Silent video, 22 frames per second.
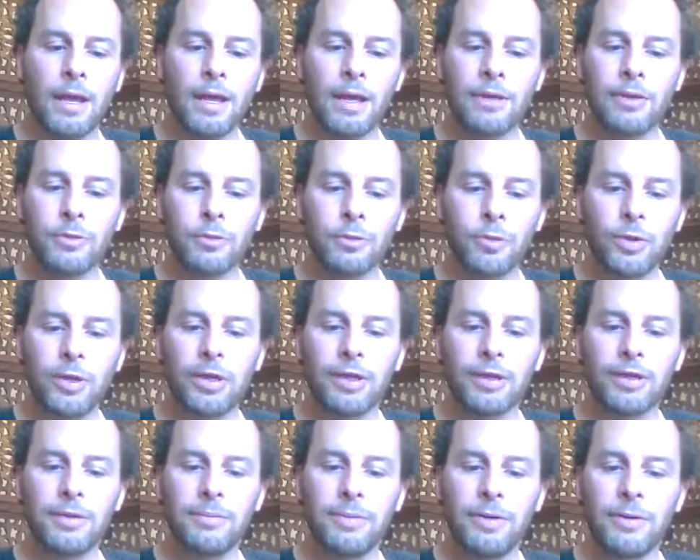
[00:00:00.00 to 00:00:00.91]
It's
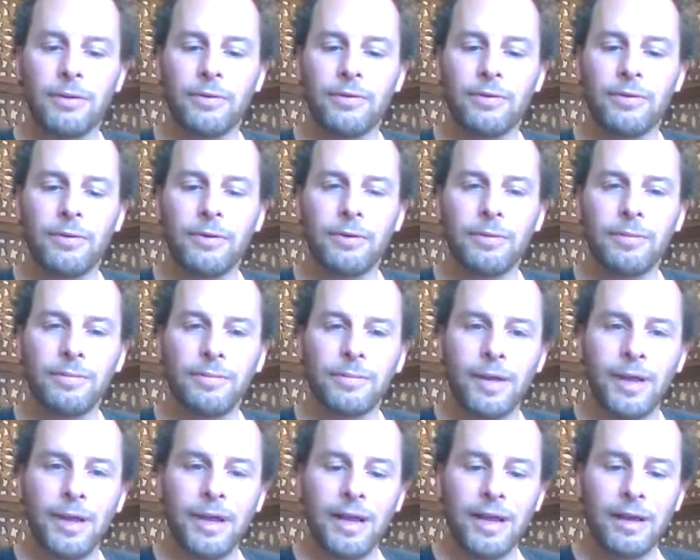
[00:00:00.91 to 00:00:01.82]
real and beautiful.
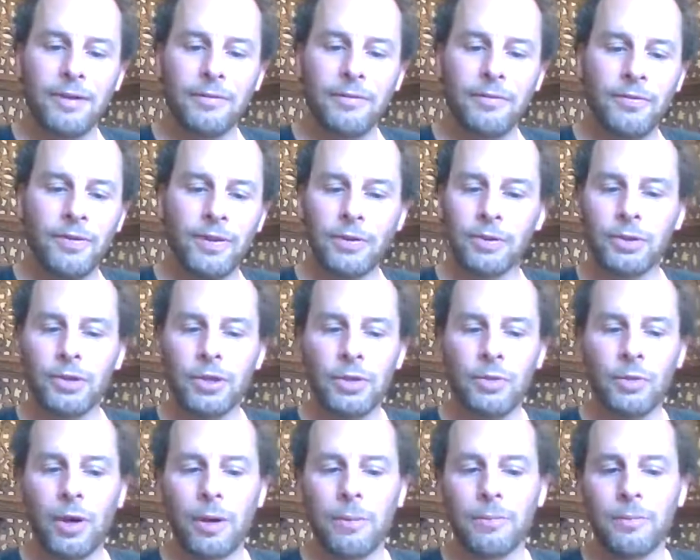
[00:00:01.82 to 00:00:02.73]
It fills
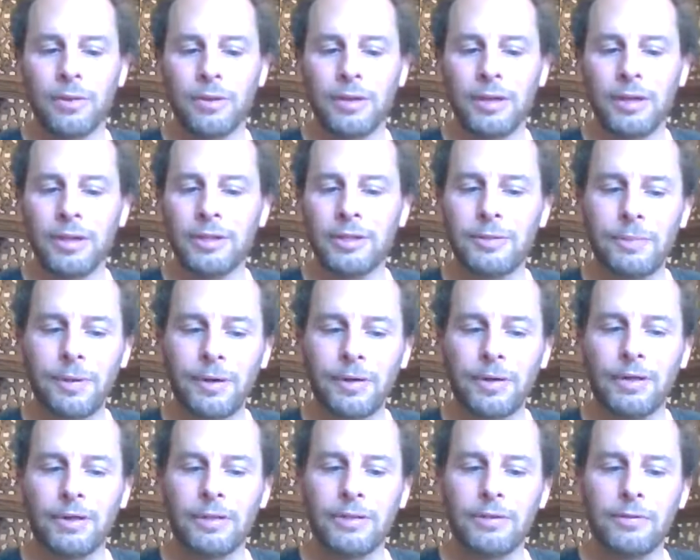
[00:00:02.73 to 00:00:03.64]
you up with the
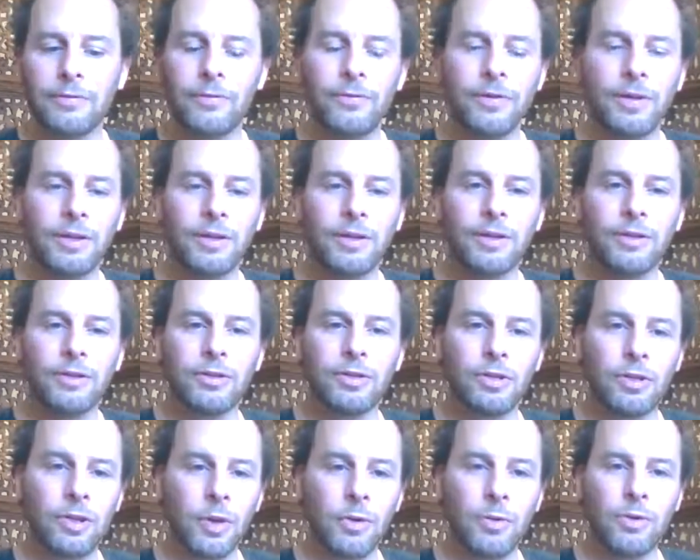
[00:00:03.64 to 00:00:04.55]
experience of feeling
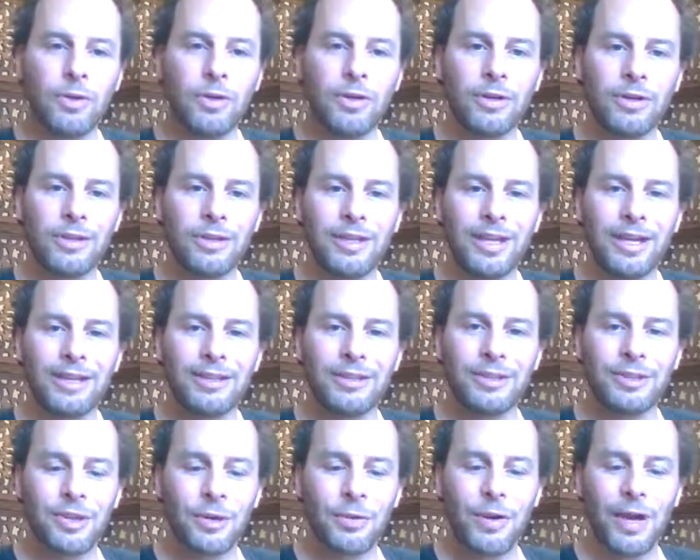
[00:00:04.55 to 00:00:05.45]
so good
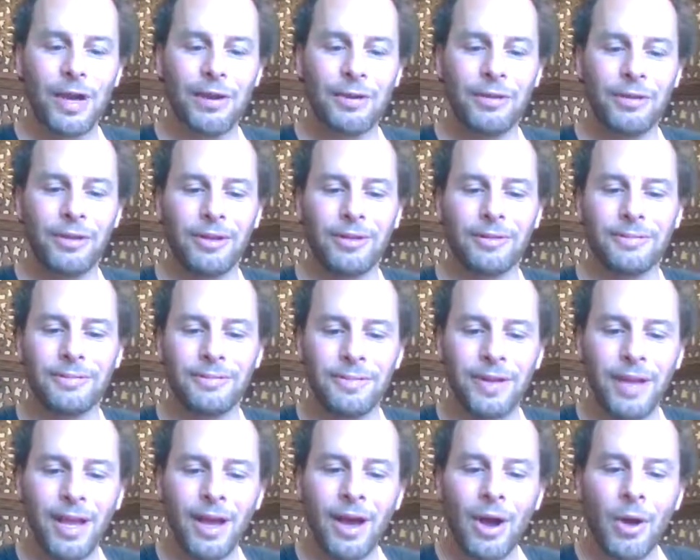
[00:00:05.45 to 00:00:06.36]
and so healthy.
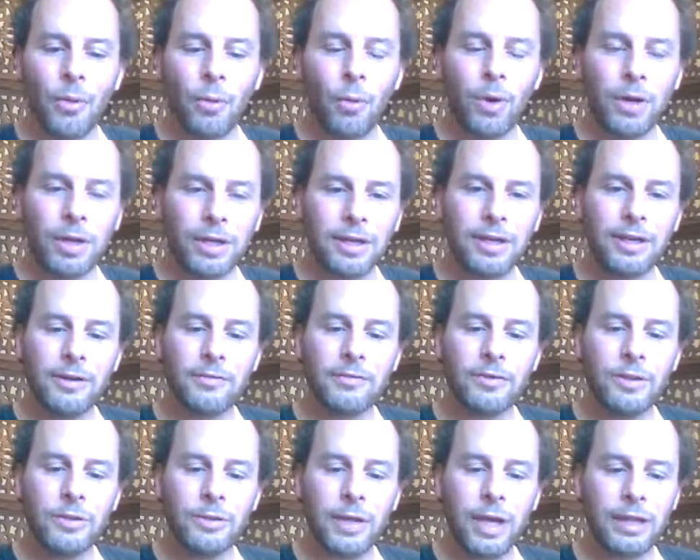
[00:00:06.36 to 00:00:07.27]
What a gift you